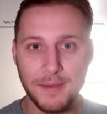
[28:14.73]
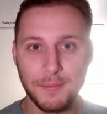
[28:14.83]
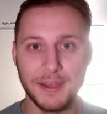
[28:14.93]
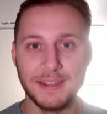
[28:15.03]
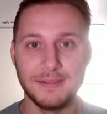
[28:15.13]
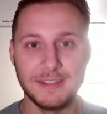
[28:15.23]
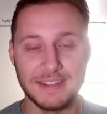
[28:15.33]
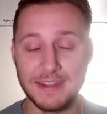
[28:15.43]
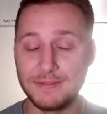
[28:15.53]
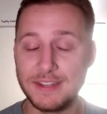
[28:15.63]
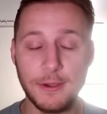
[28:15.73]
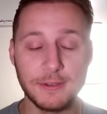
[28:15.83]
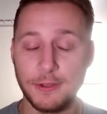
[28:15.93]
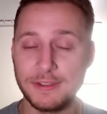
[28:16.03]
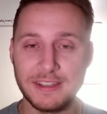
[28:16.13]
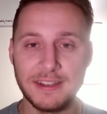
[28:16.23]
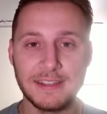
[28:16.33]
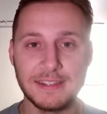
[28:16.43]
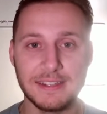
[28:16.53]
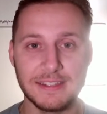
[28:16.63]
But Steve Staios all of a sudden
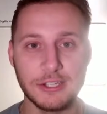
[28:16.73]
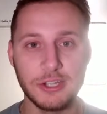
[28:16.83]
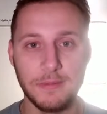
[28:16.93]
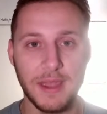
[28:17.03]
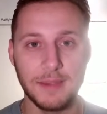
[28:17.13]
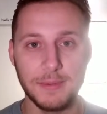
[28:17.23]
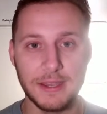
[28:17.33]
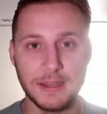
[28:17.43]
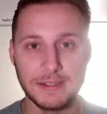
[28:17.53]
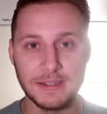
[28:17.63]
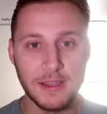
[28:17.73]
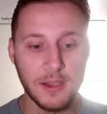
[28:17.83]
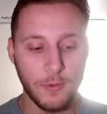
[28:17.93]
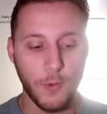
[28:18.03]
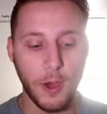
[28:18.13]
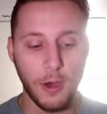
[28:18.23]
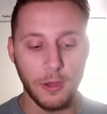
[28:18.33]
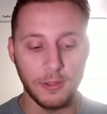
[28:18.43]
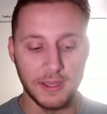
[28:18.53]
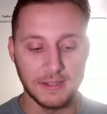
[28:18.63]
has a decision to make, because,
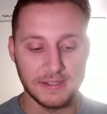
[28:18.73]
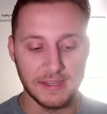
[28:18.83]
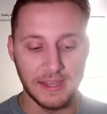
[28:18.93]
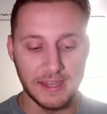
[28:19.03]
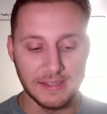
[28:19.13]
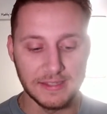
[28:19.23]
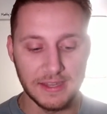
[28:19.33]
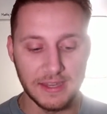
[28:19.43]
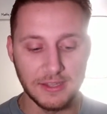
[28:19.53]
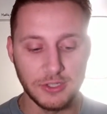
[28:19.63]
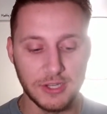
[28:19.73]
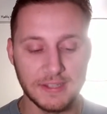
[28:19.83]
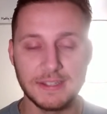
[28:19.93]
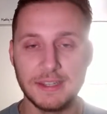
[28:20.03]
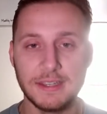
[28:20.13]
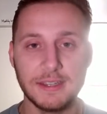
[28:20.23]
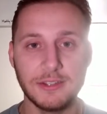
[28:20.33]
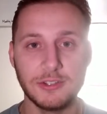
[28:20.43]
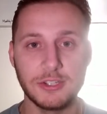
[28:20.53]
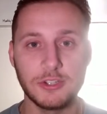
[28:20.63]
well, it's easy just
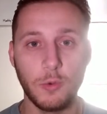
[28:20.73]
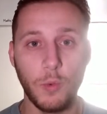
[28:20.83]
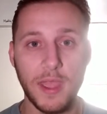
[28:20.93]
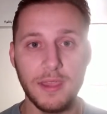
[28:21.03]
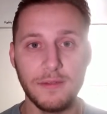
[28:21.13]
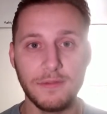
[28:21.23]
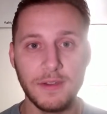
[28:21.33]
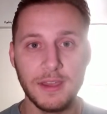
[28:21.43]
to waive,